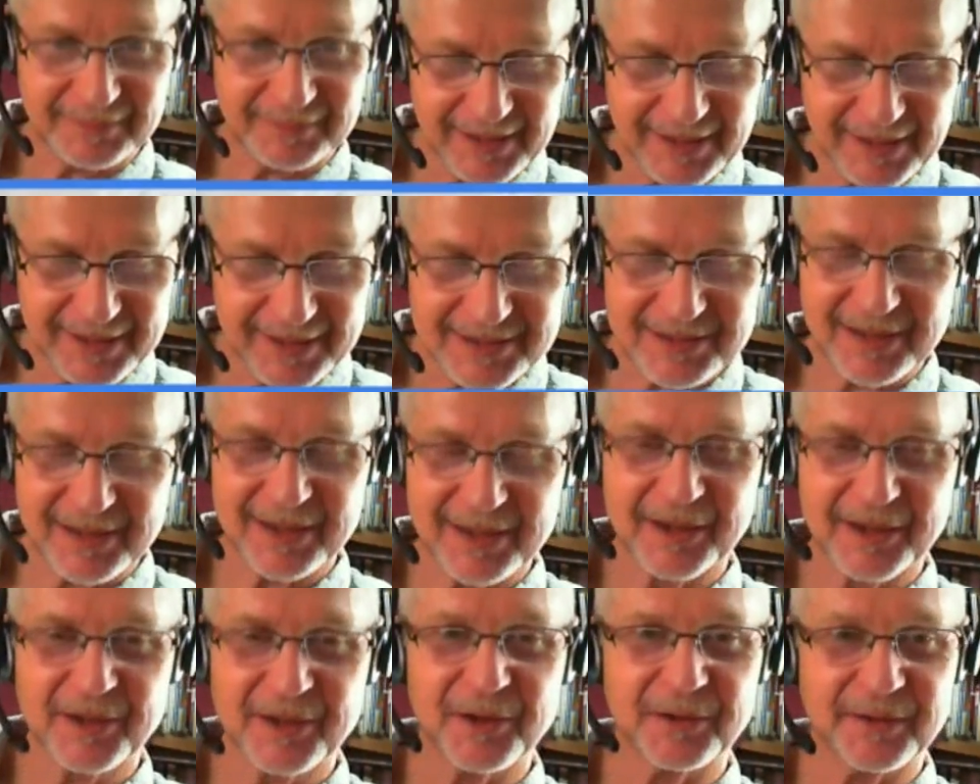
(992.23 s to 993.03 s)
Yes,
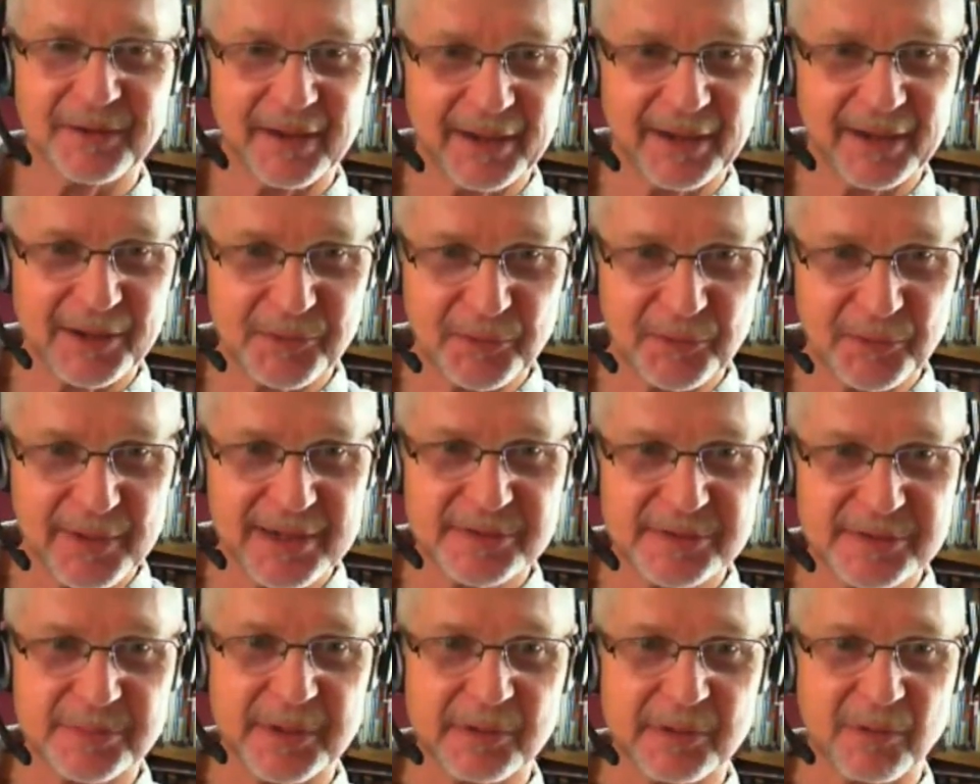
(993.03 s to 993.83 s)
they could. They can
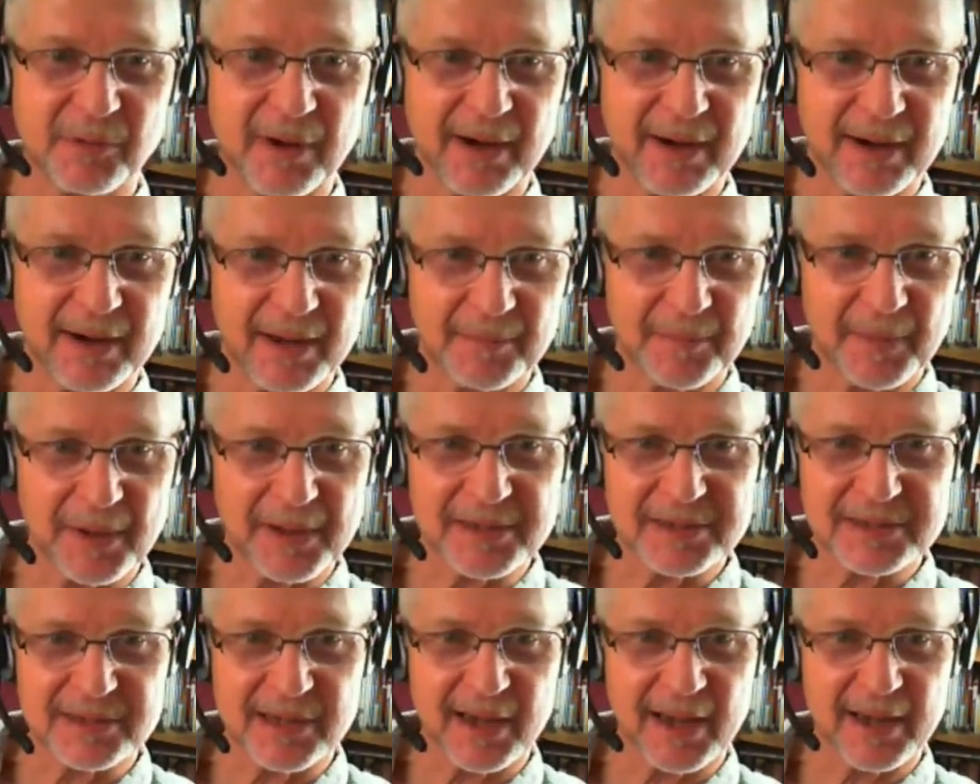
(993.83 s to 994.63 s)
reach me right on my
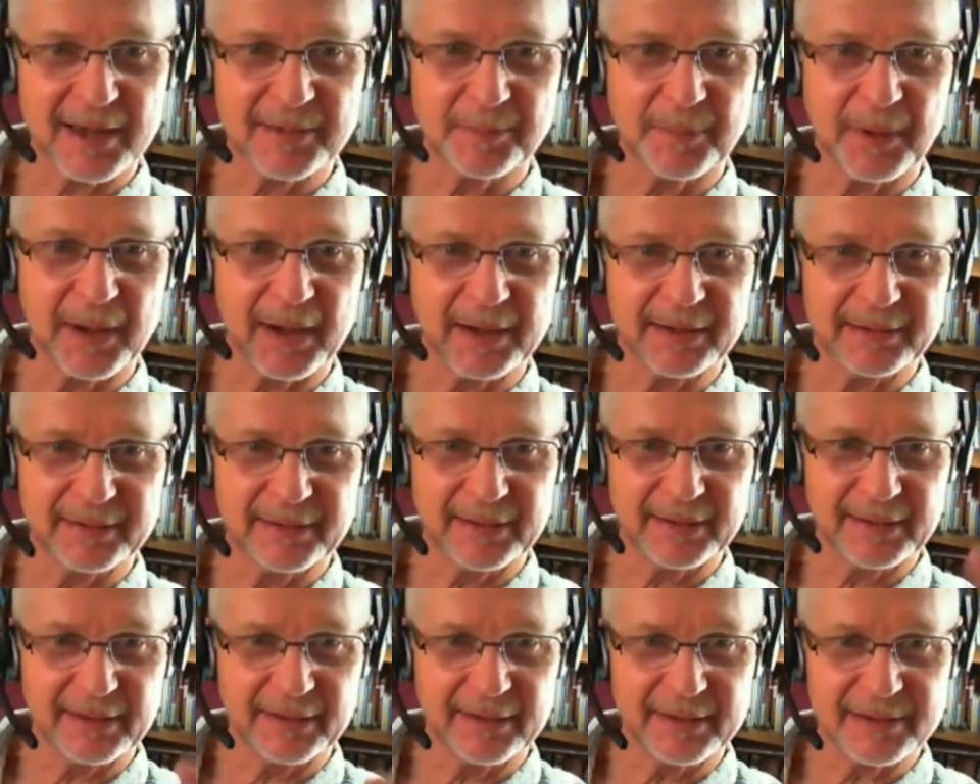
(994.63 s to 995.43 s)
Skype
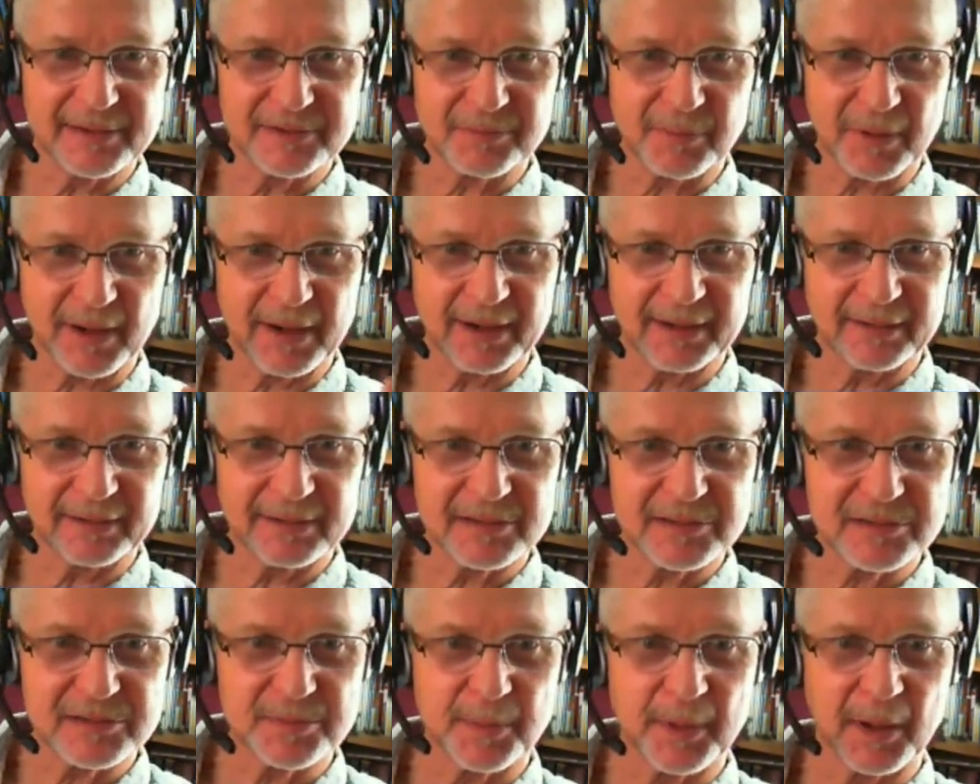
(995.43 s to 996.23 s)
ID. That's right,
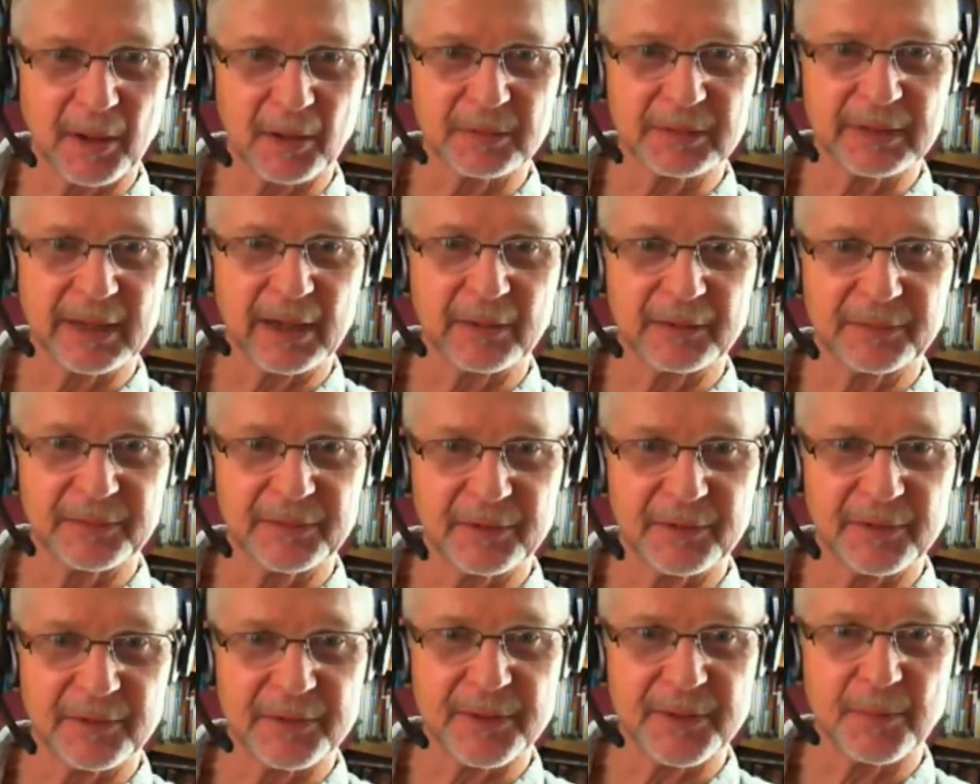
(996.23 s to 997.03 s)
spelled out there
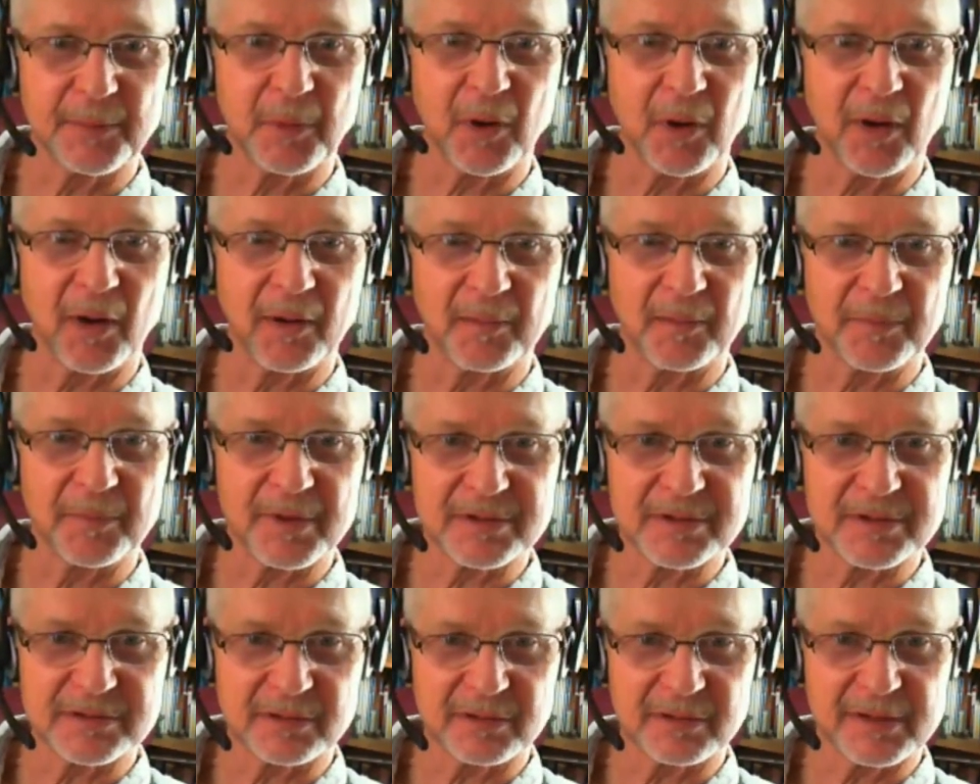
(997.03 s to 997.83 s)
at the bottom. The
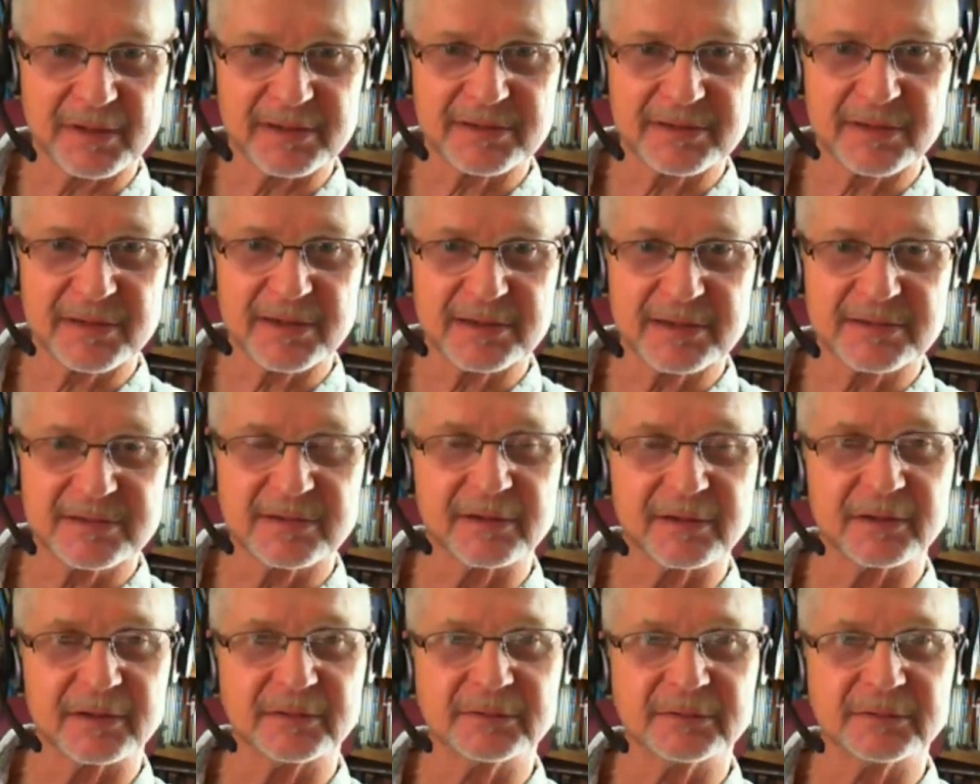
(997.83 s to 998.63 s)
Zelensky's too.